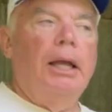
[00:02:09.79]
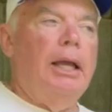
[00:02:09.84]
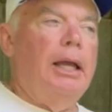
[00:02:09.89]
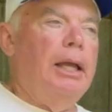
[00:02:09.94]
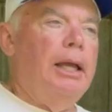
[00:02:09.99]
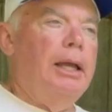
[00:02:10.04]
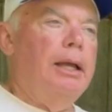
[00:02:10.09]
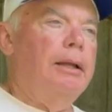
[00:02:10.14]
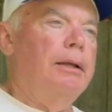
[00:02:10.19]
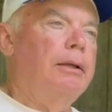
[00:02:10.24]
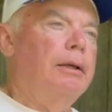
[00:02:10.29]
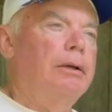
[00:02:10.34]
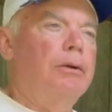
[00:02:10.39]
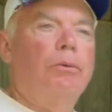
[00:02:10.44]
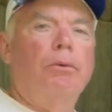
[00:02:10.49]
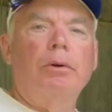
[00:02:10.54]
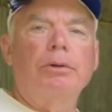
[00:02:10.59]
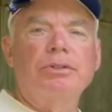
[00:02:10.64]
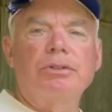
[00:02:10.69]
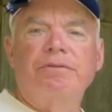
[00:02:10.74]
And
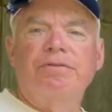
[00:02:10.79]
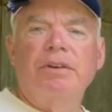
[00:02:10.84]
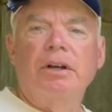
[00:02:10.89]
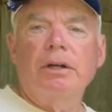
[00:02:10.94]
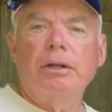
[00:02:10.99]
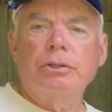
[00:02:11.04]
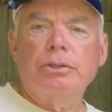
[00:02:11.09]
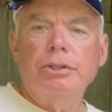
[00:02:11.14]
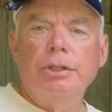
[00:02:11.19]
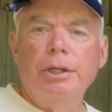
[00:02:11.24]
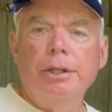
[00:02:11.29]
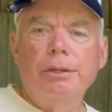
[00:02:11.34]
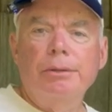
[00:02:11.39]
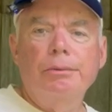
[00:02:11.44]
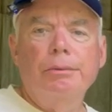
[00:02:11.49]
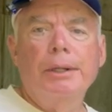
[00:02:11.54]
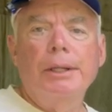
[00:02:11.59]
what does the fungus do?